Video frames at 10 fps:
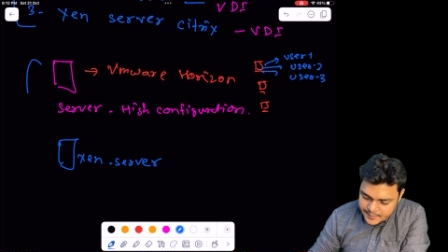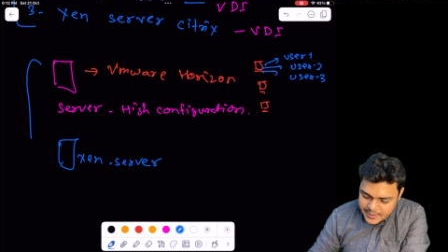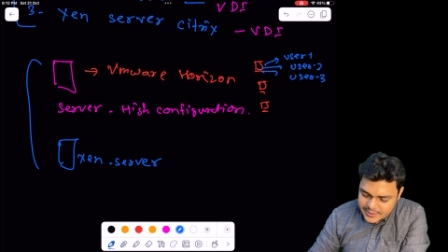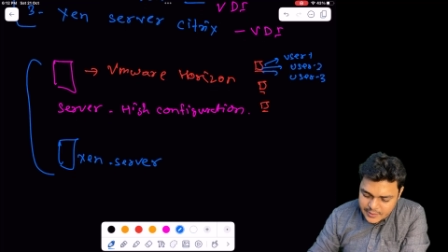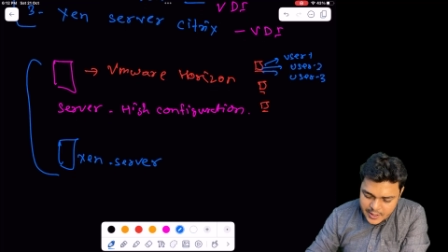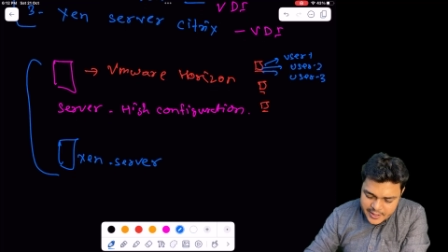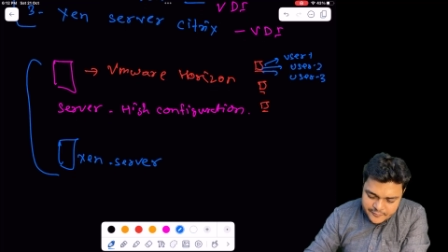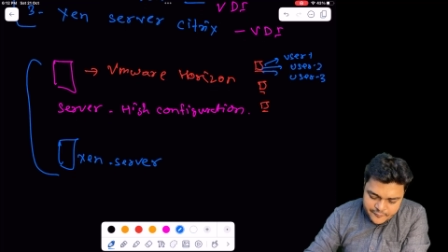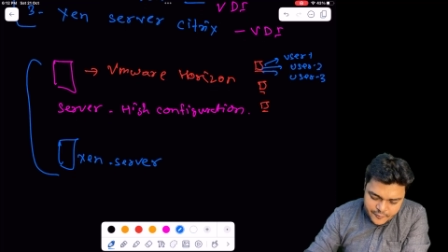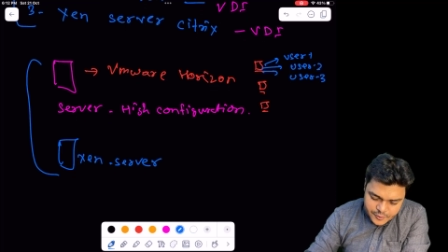But
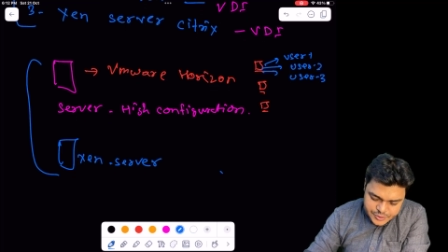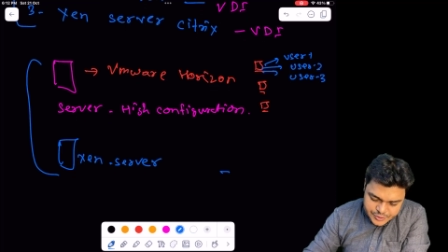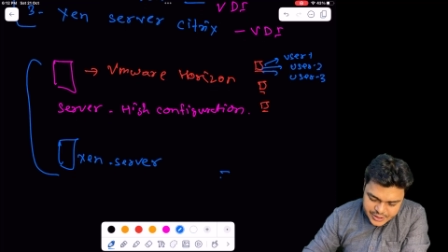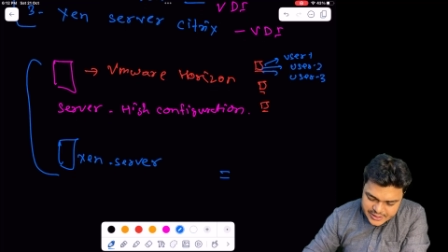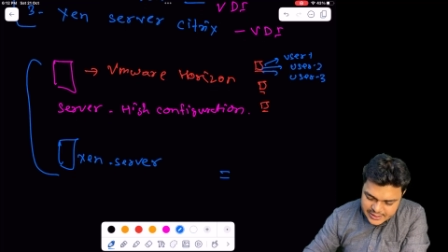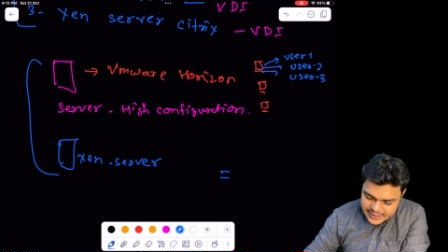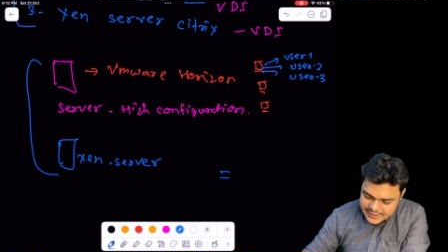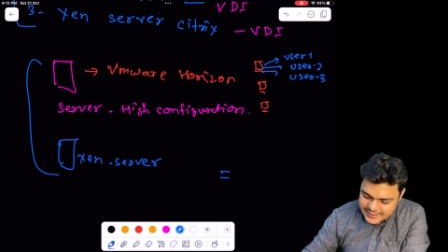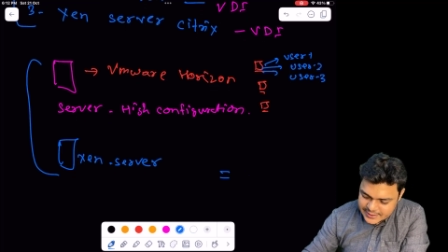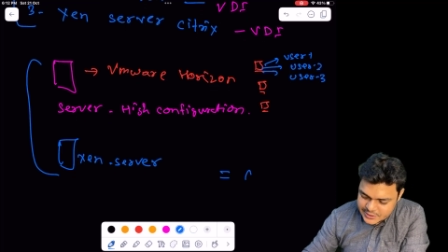unfortunately,
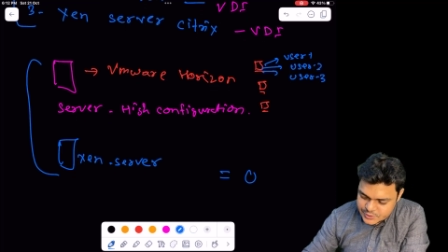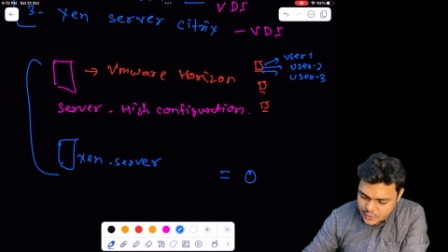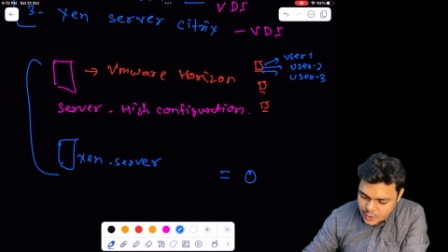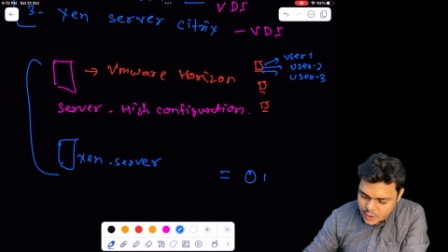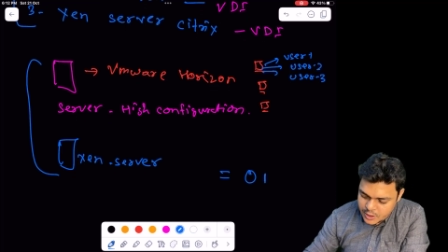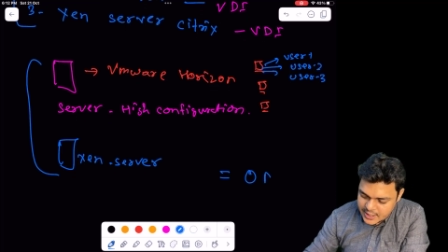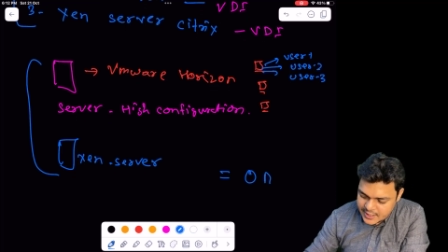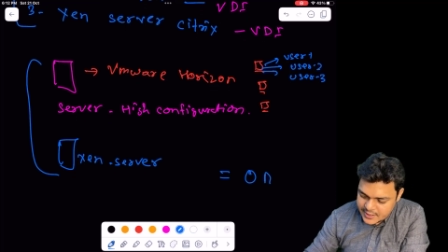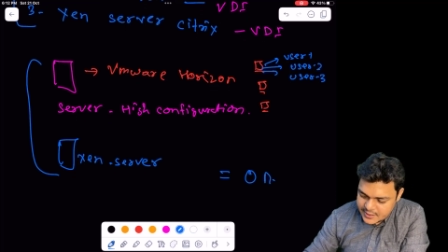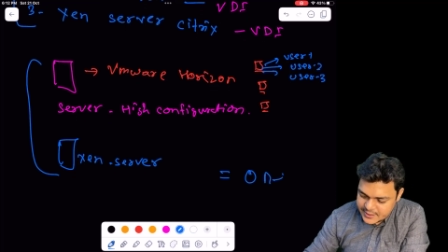these all
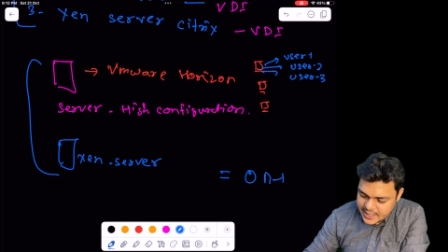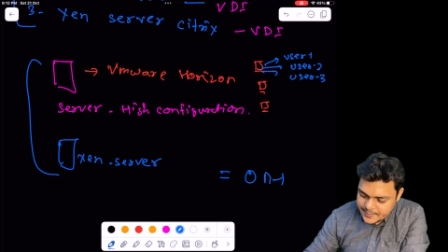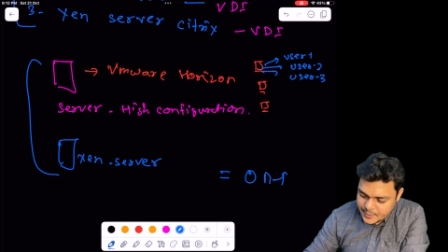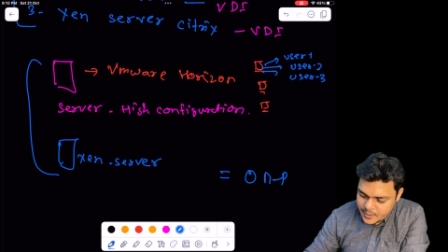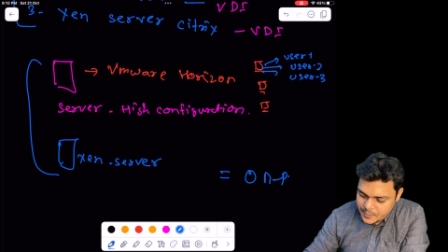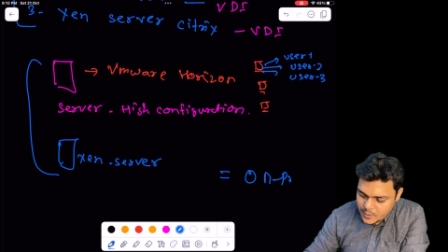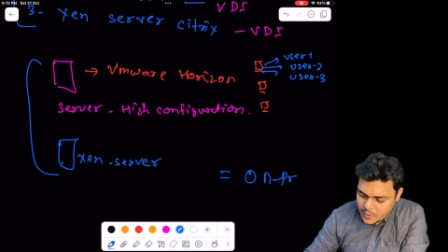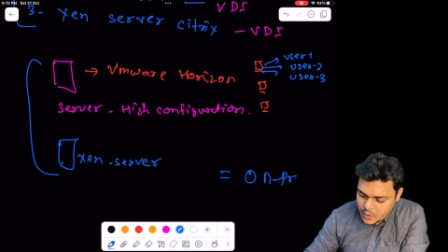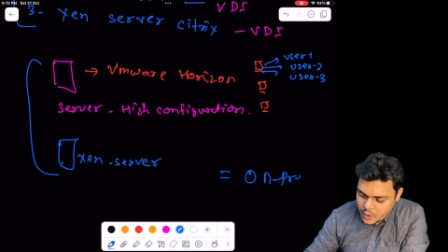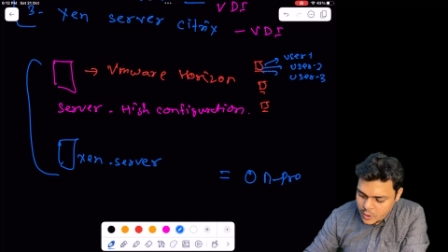are type of
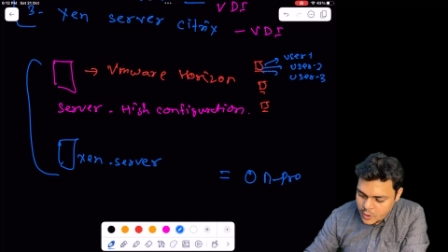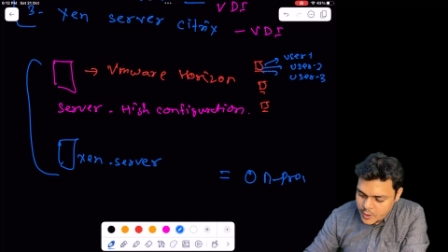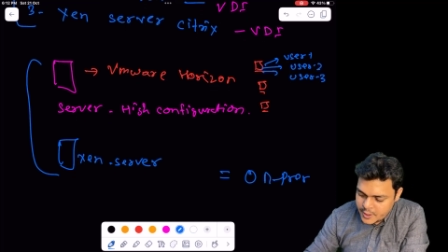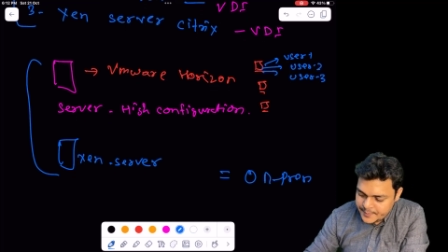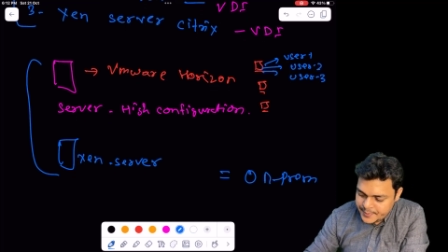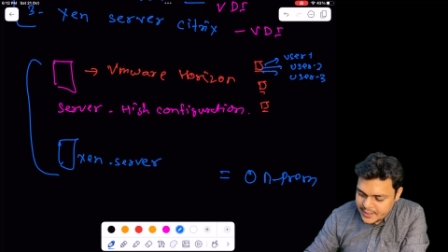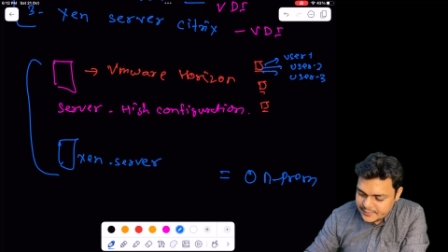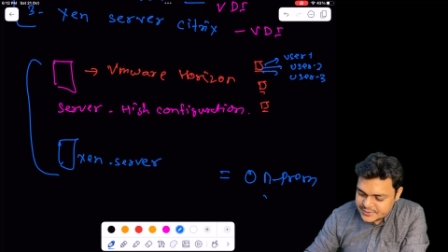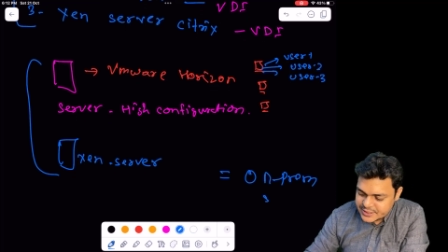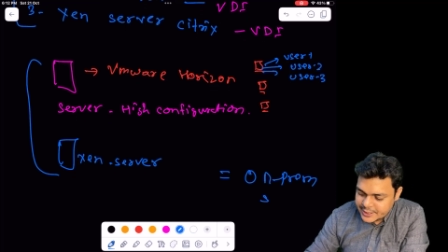
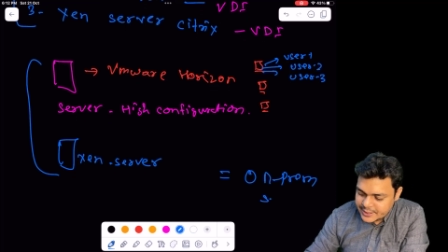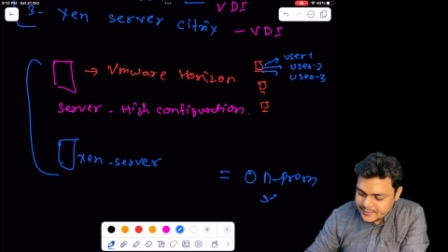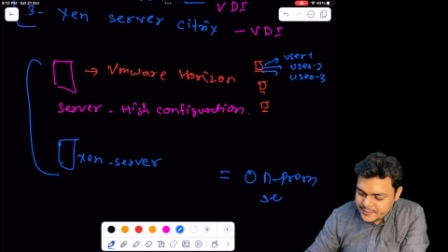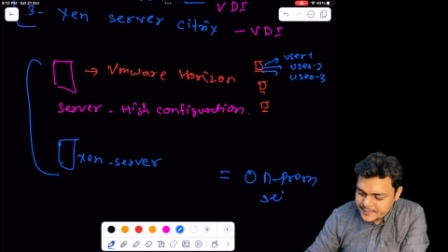on-prem setup.